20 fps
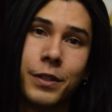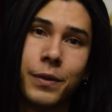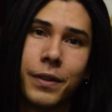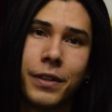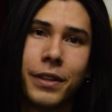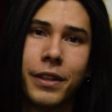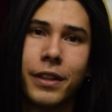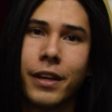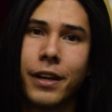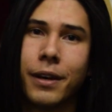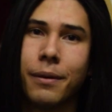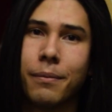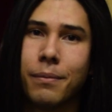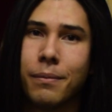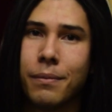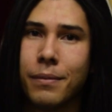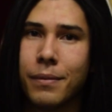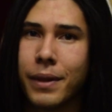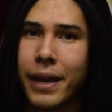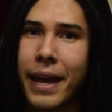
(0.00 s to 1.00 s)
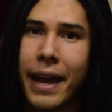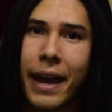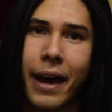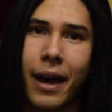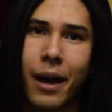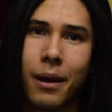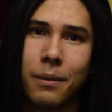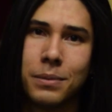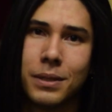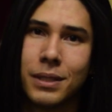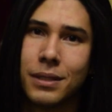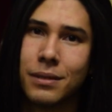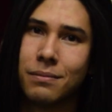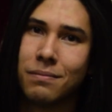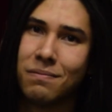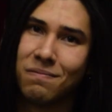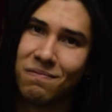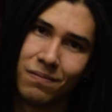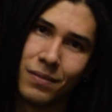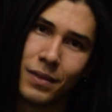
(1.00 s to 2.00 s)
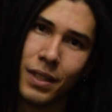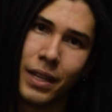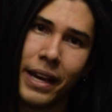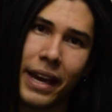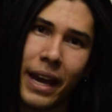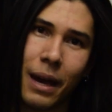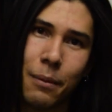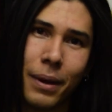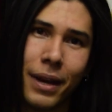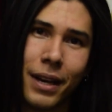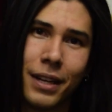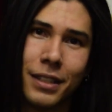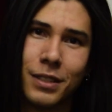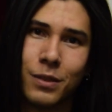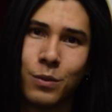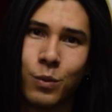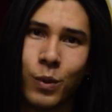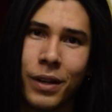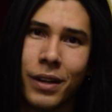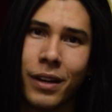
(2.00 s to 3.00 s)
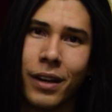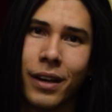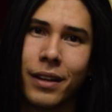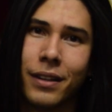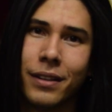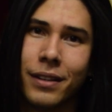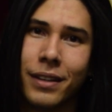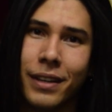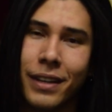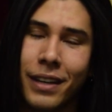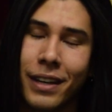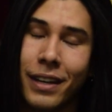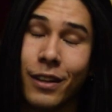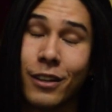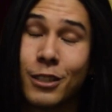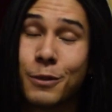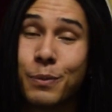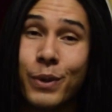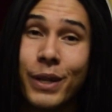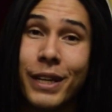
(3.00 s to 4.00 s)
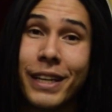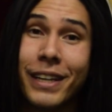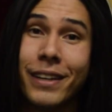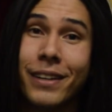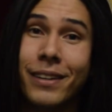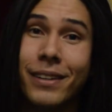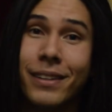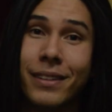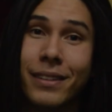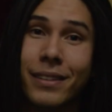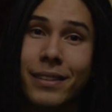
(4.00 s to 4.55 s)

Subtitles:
you with cabs and amp heads and whatnot, and it looks pretty good.